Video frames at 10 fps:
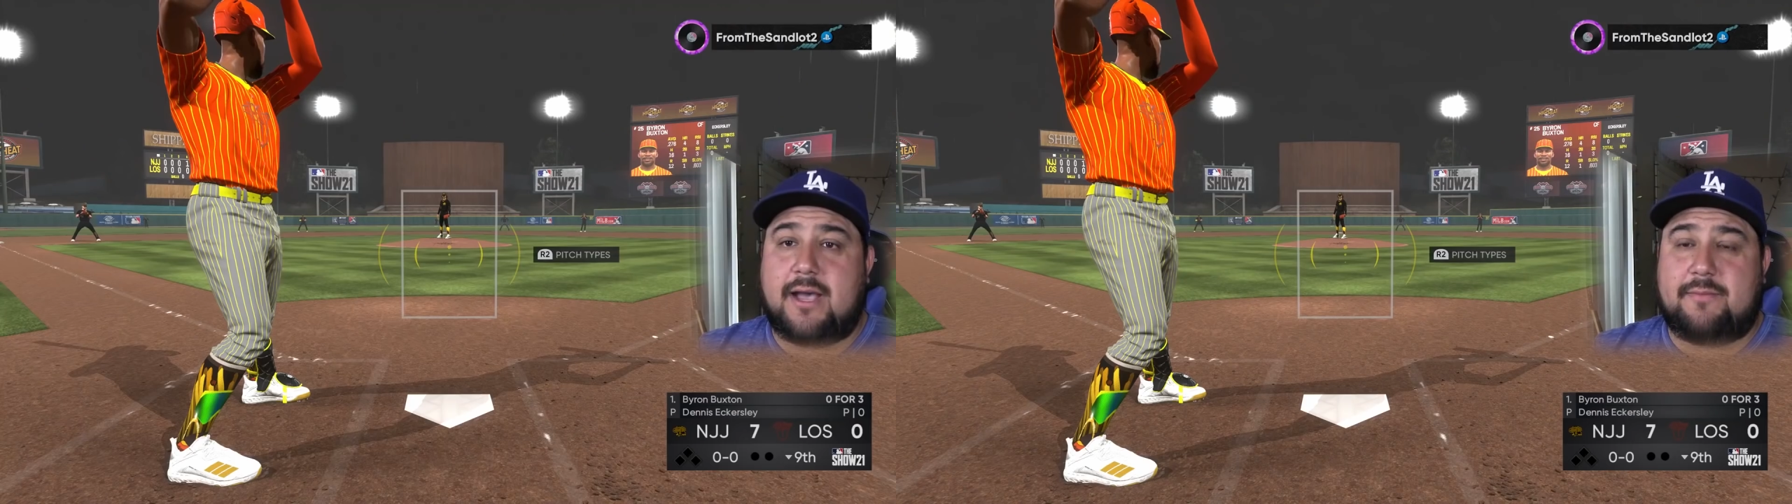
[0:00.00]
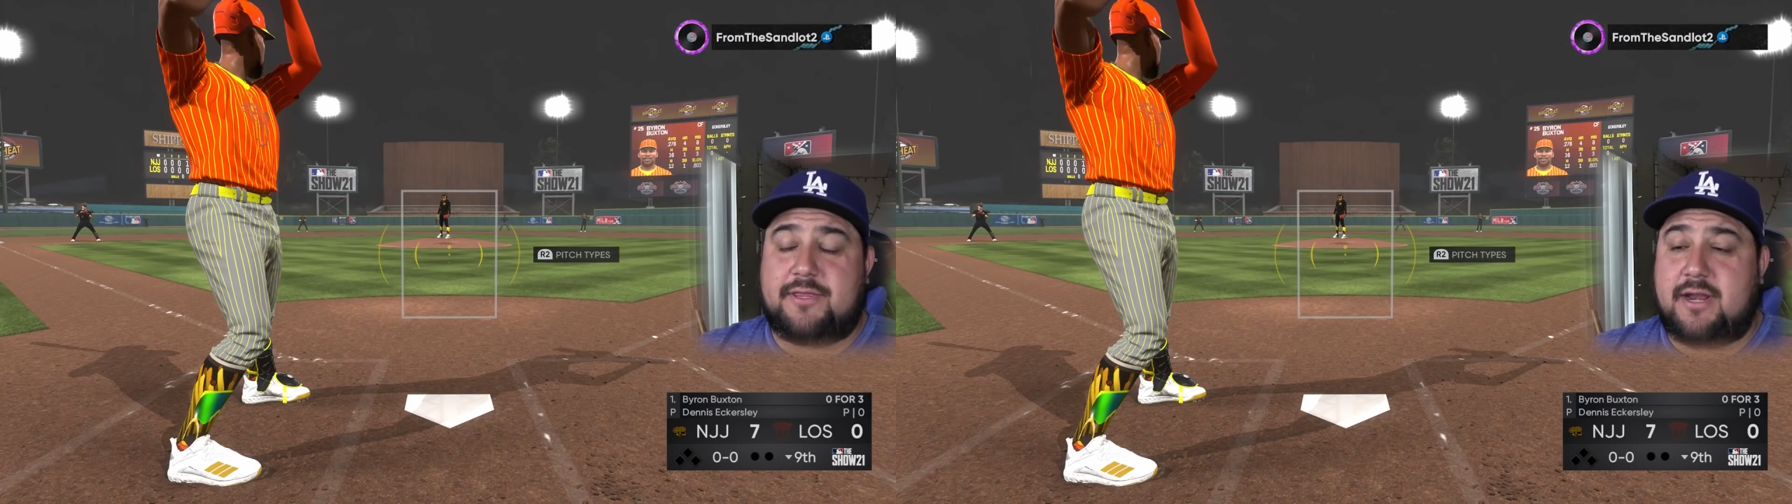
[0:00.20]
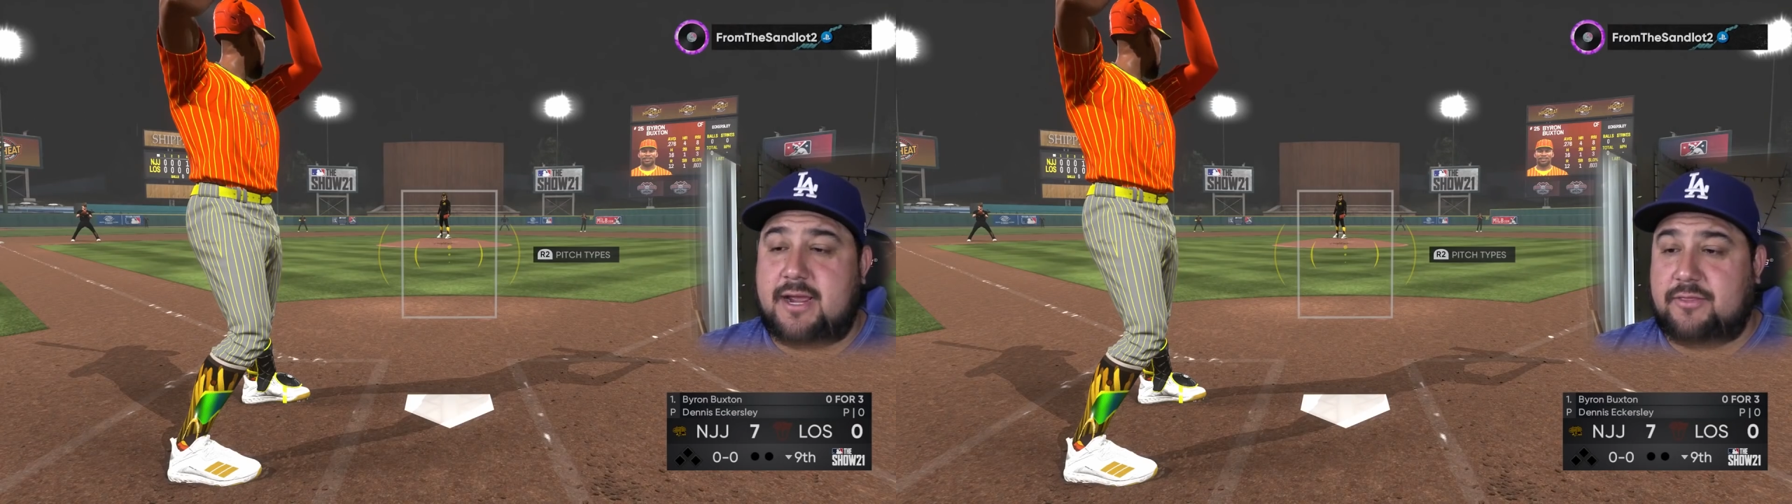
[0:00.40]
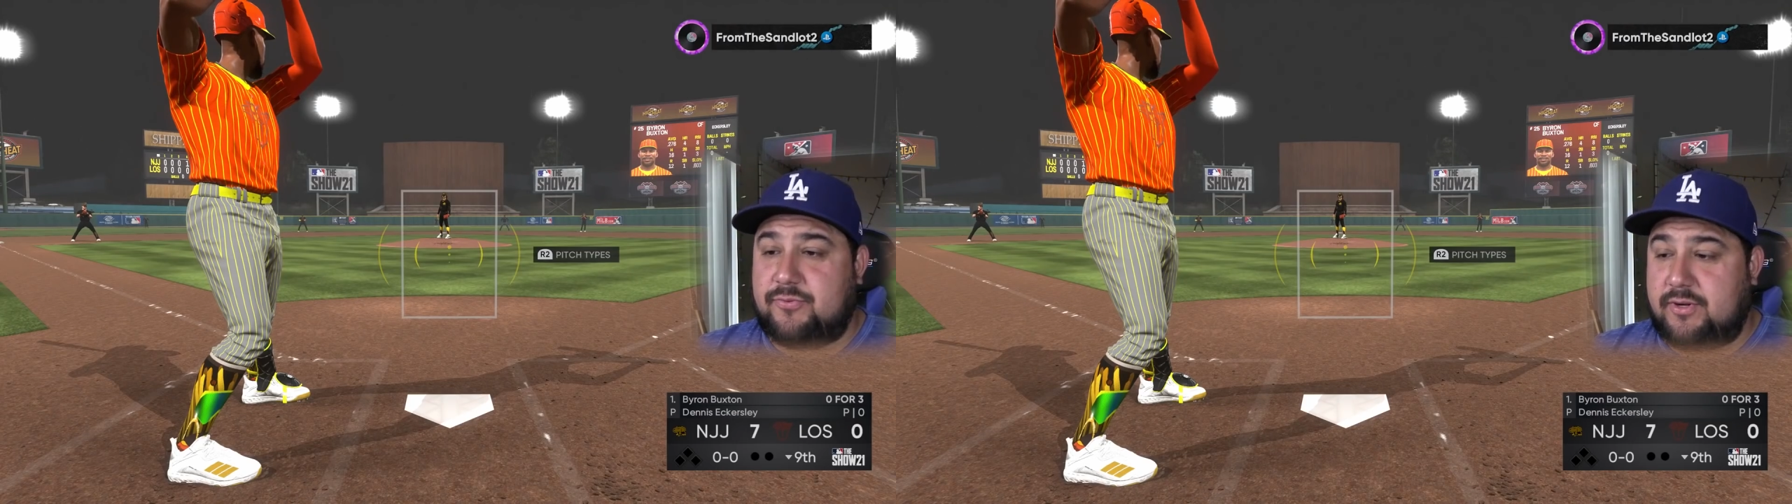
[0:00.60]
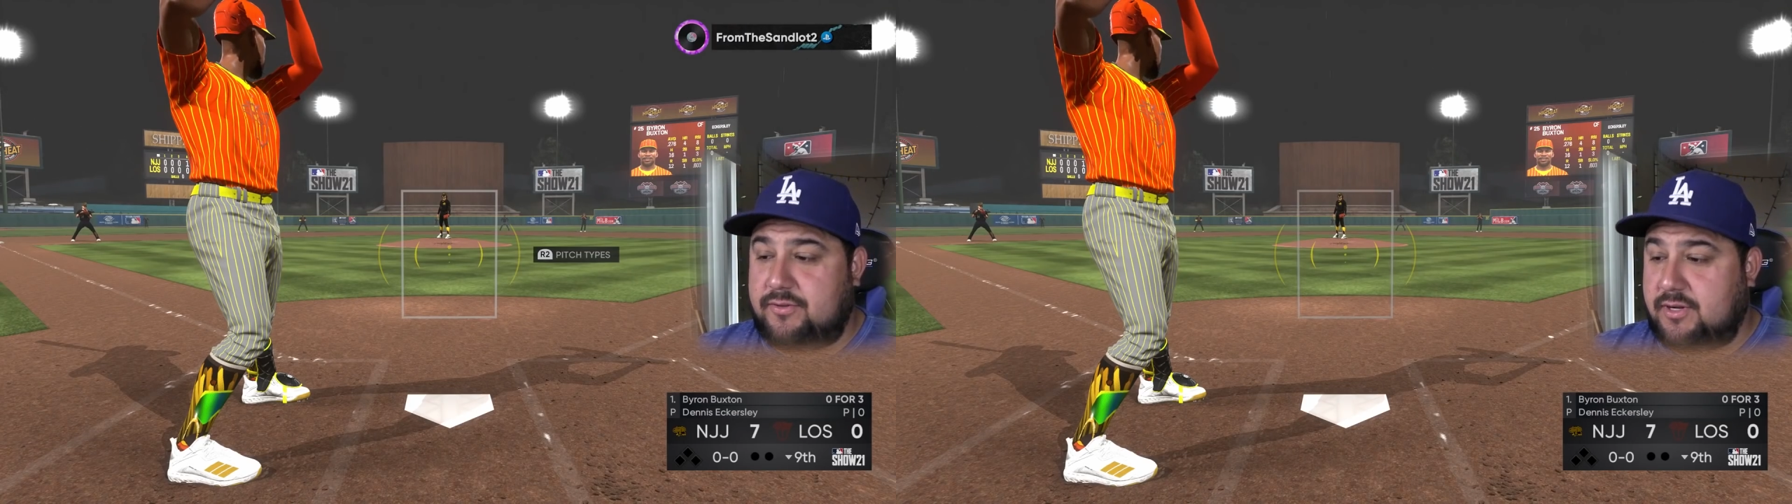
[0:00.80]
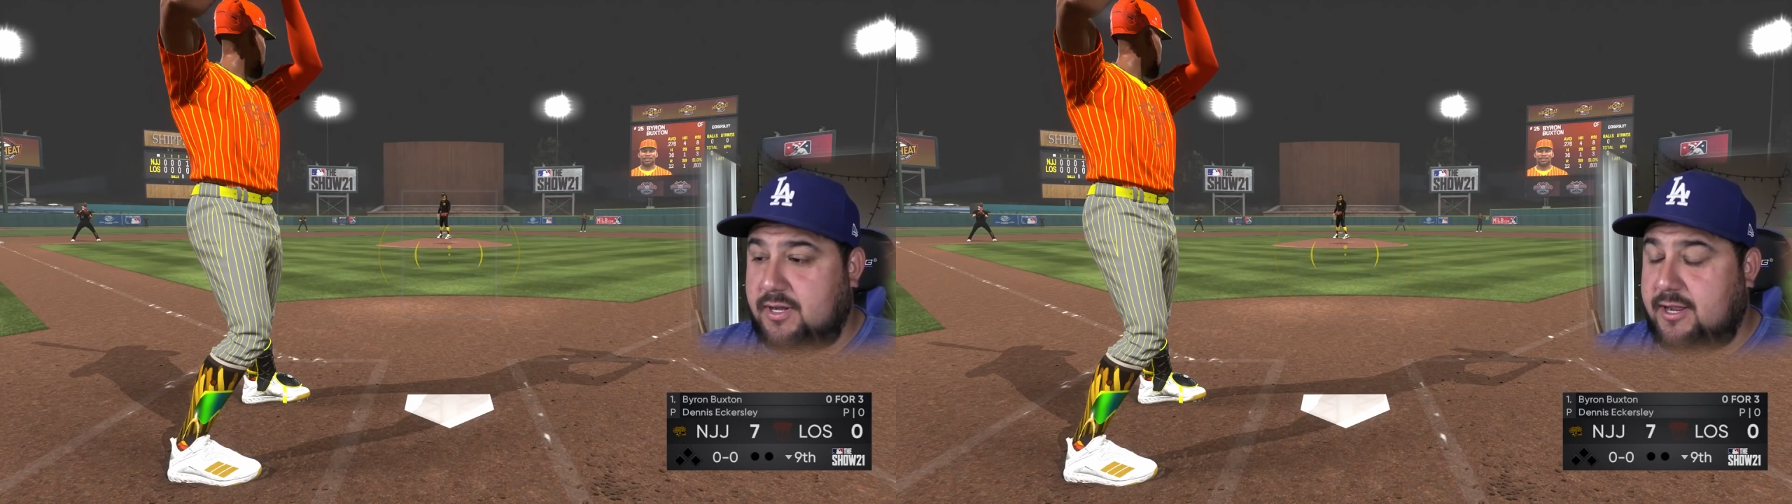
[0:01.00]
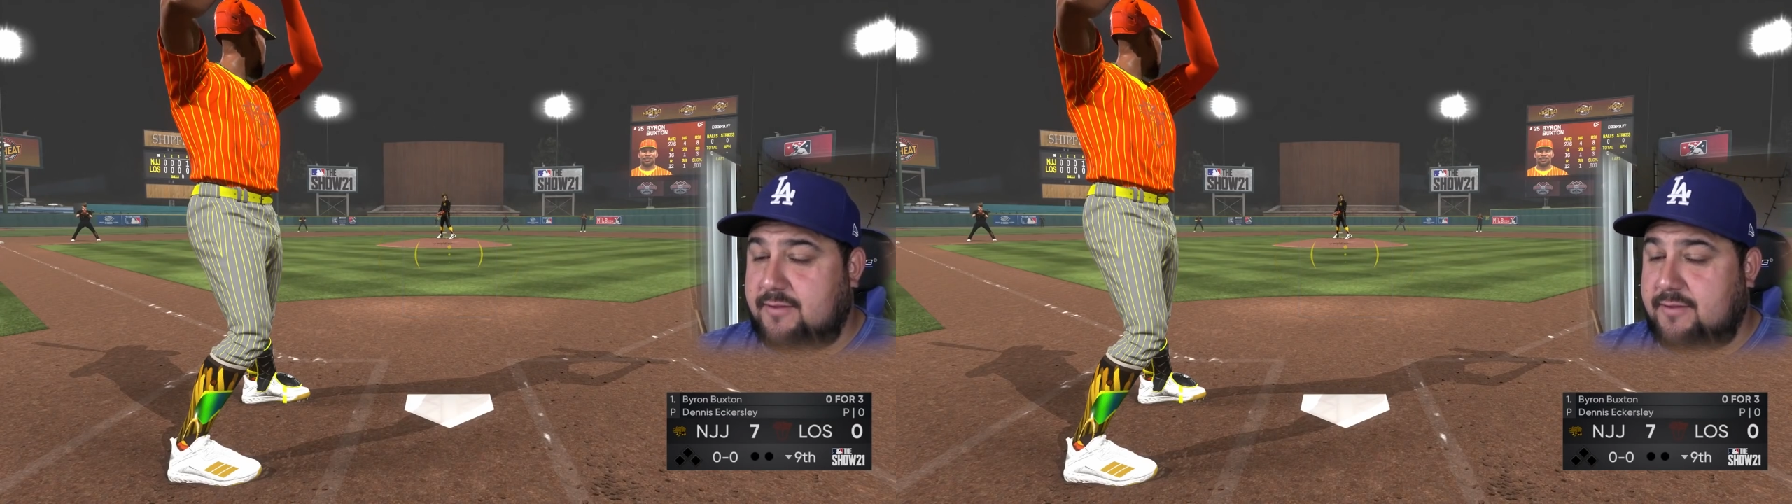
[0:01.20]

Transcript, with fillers: Bottom of the ninth, we're either going to